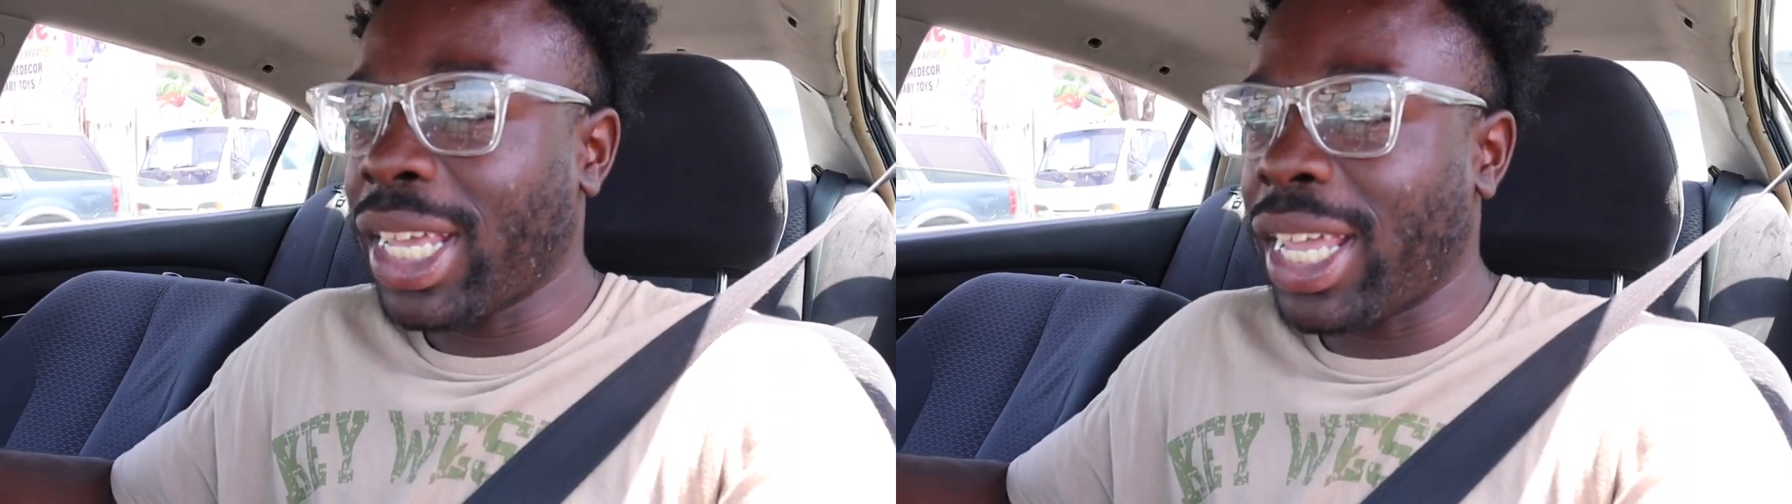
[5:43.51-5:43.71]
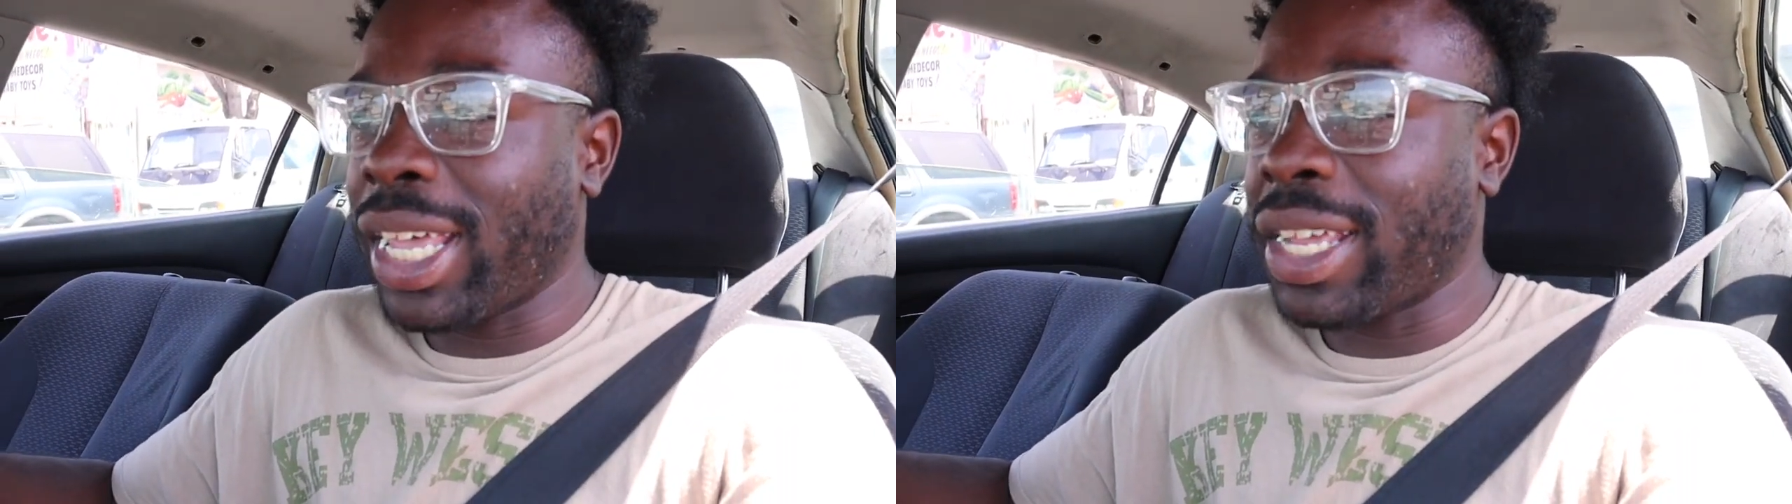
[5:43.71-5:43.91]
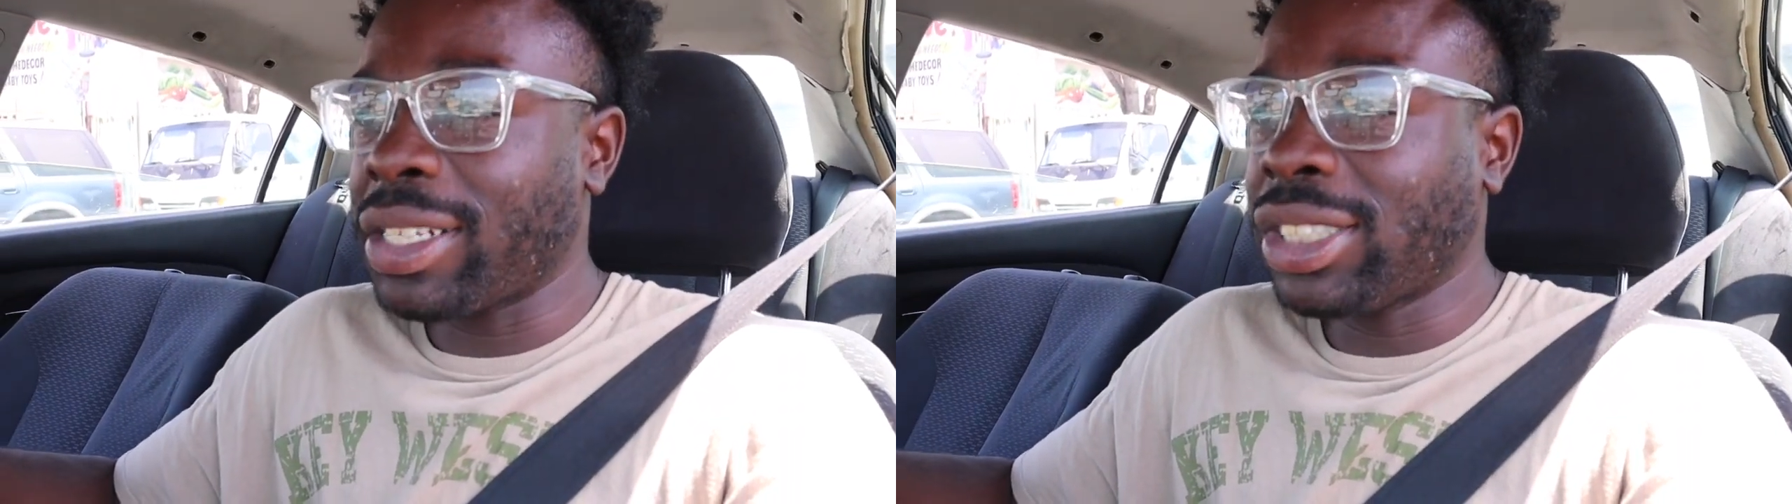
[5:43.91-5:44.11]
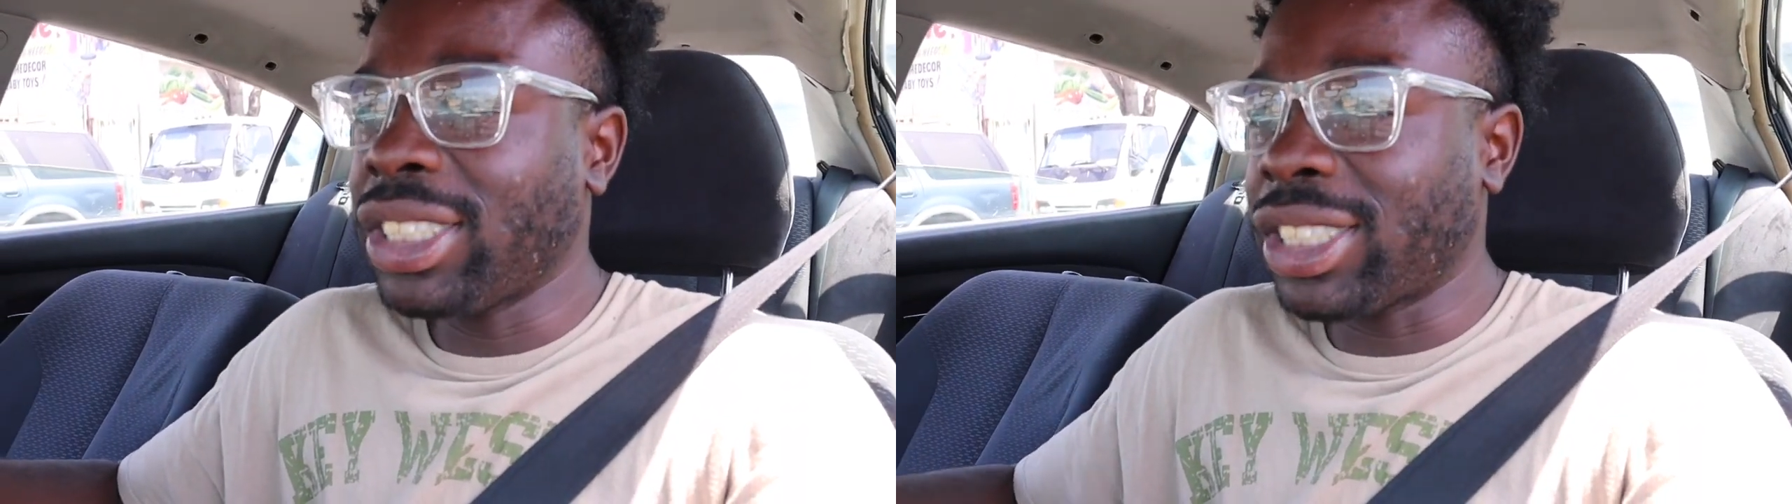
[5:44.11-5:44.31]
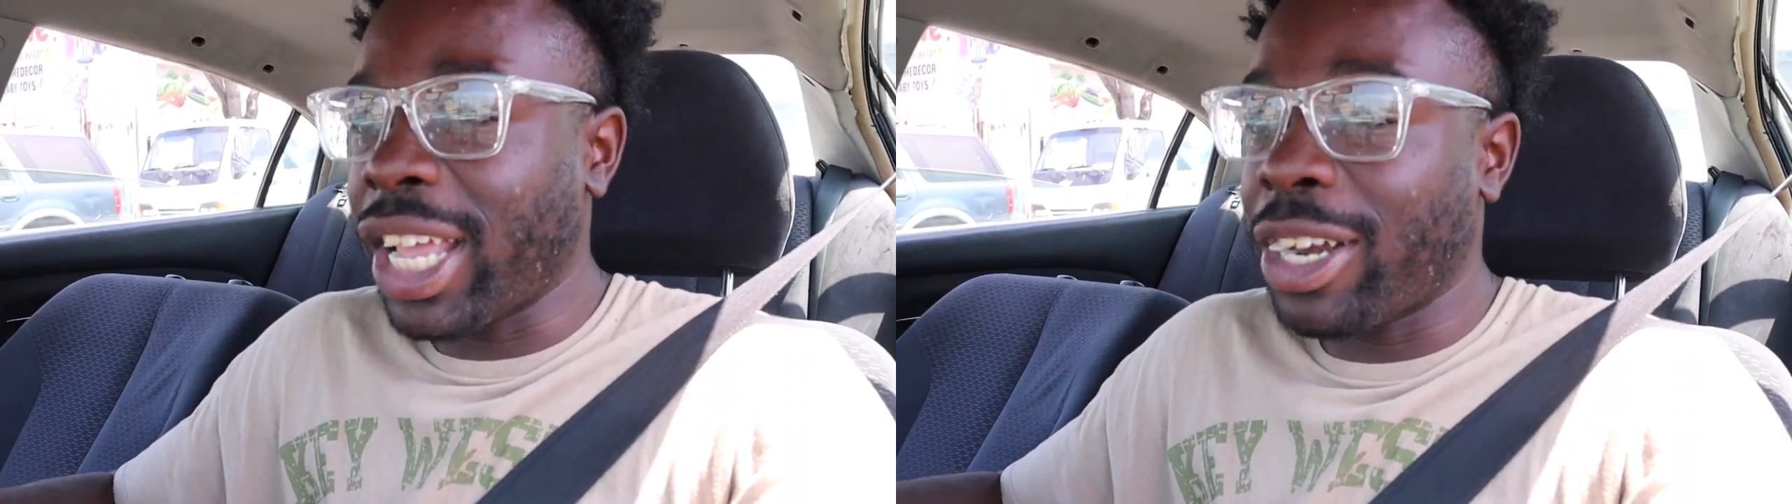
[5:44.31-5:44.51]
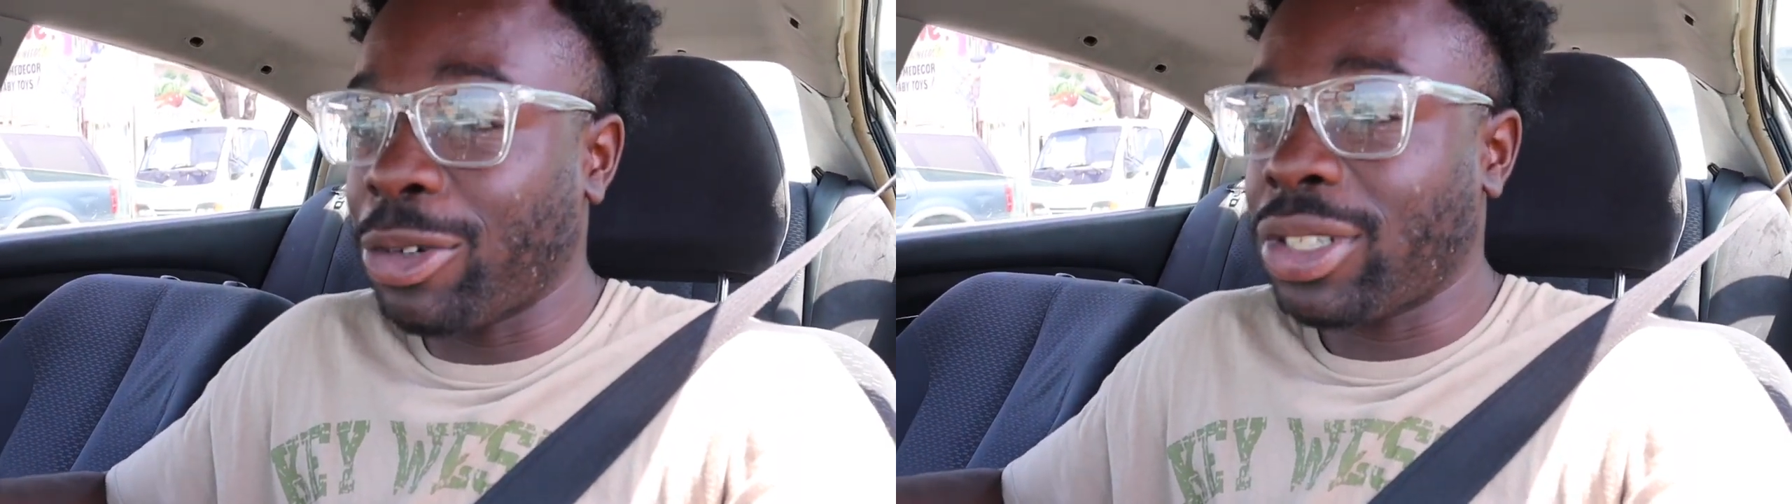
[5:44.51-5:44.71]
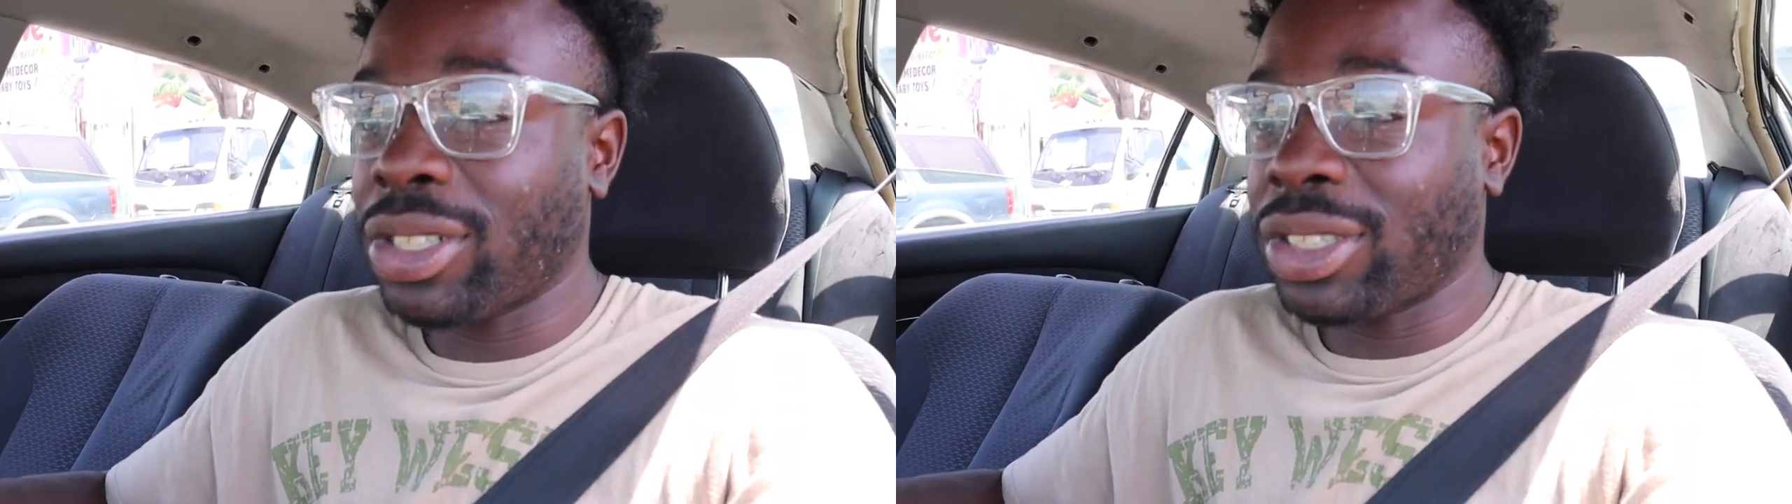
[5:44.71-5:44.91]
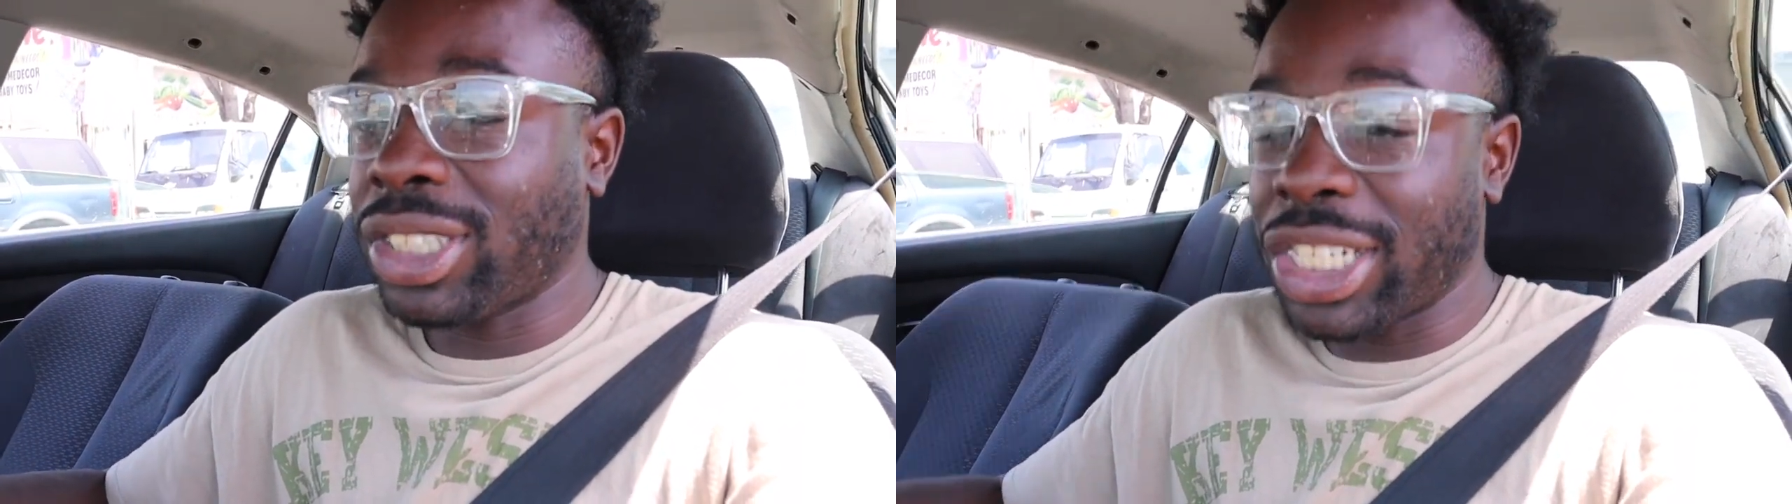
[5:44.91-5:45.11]
And she said it
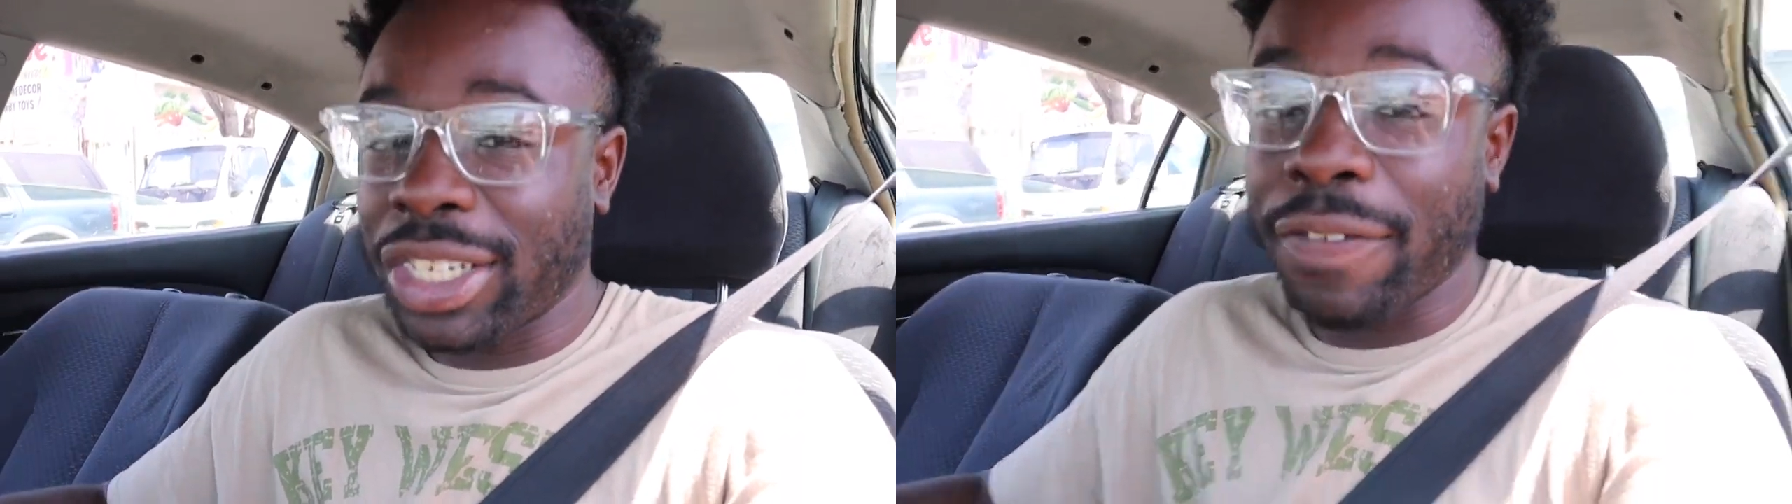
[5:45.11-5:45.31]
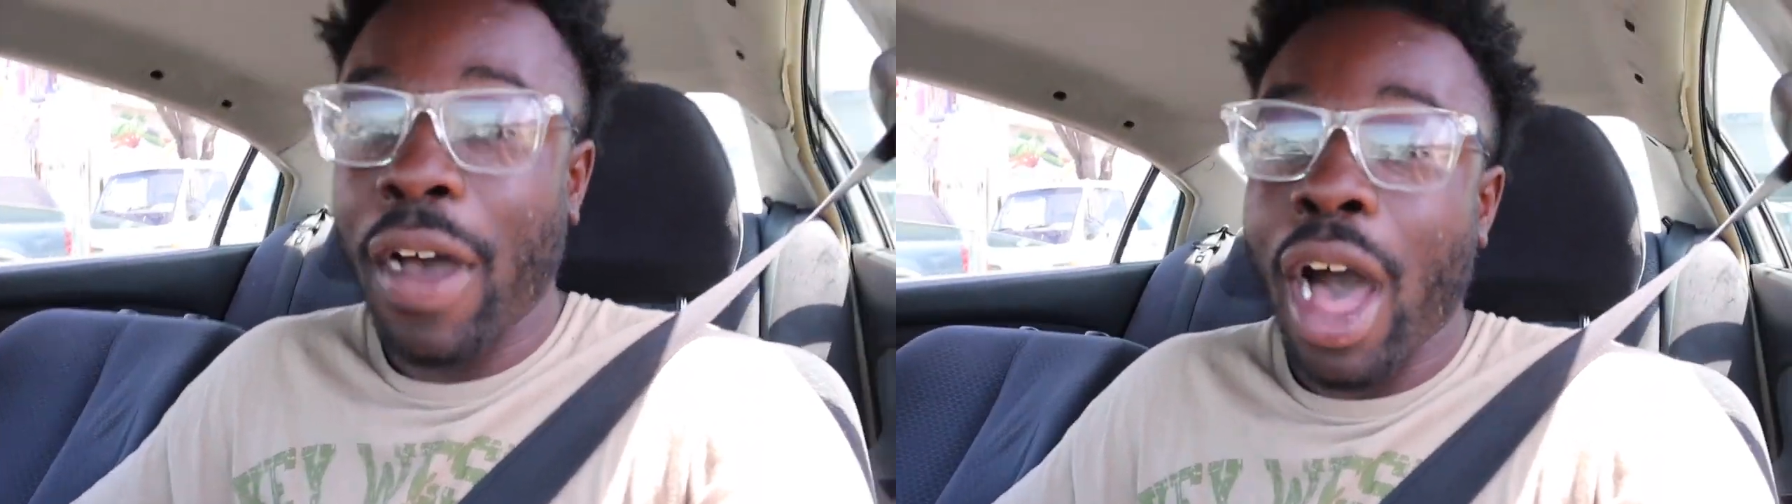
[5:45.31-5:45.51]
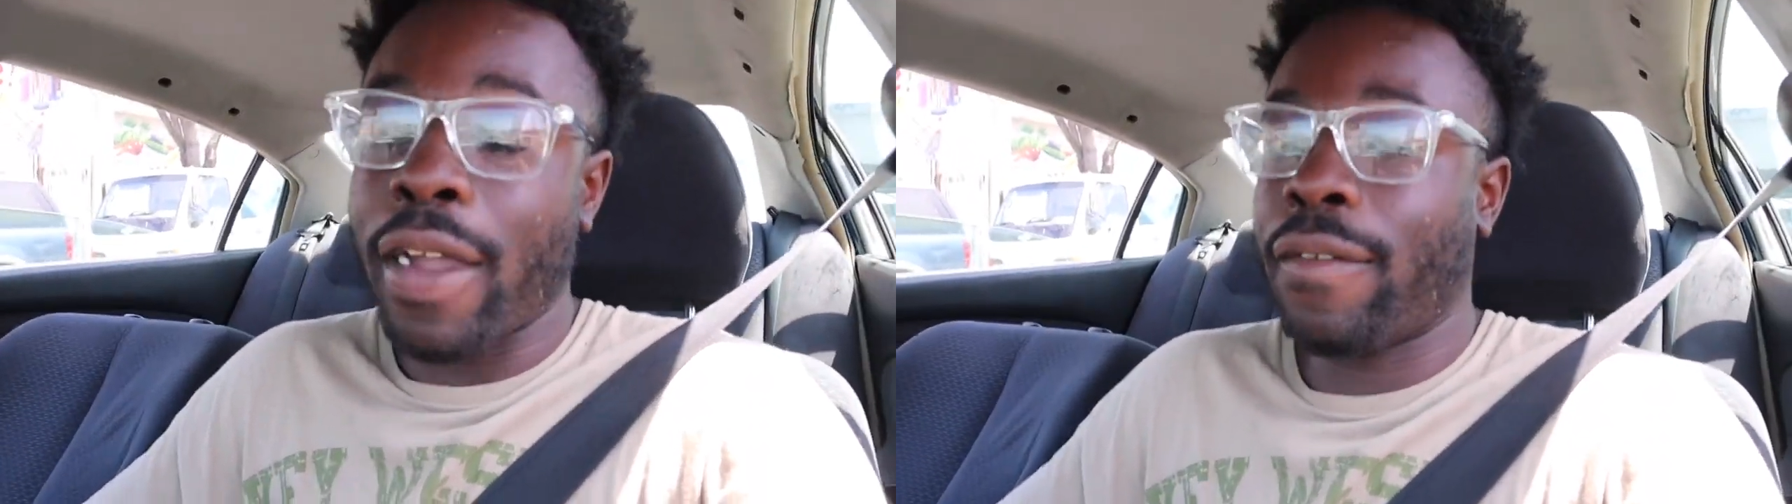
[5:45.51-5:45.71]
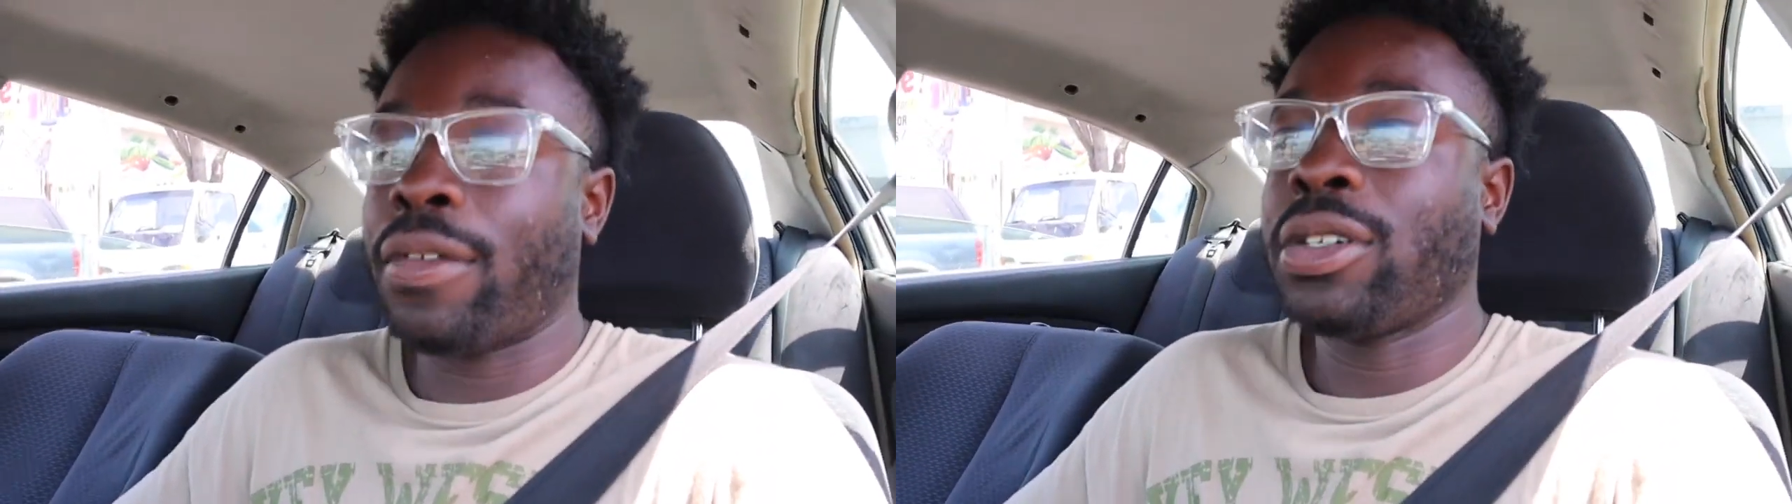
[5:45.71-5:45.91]
was 65.